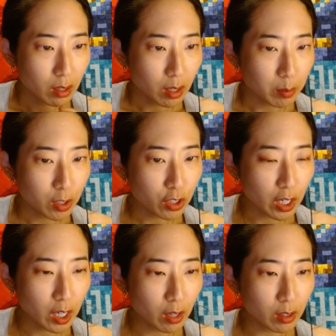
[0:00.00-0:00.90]
I'm going to
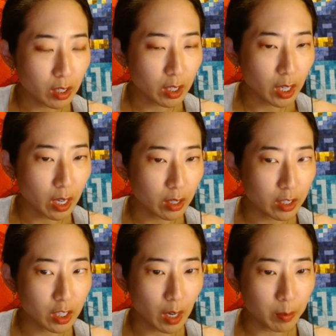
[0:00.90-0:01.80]
check out Callahan.
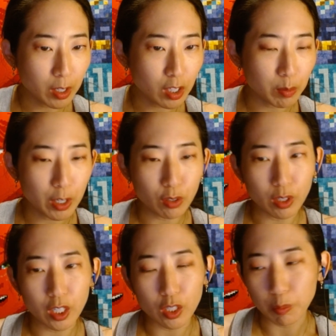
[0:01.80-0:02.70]
See, I'm going to just make sure
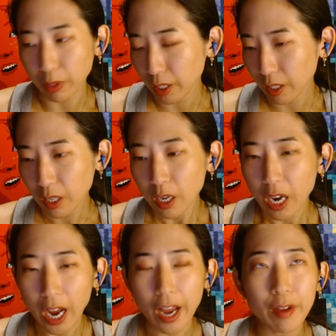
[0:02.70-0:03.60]
that he is playing it.
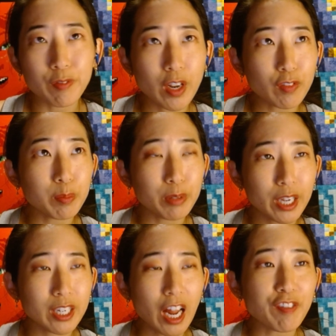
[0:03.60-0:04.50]
I've never
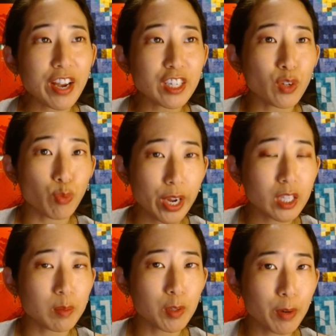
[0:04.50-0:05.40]
played it. I've actually read
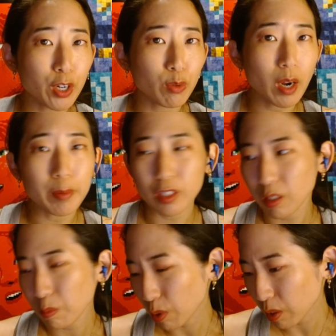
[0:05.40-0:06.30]
some Spider
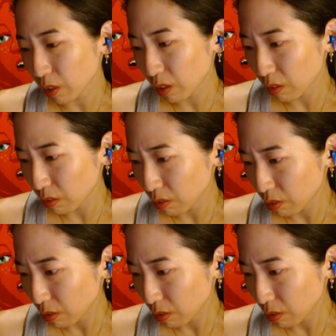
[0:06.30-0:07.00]
Robinson books.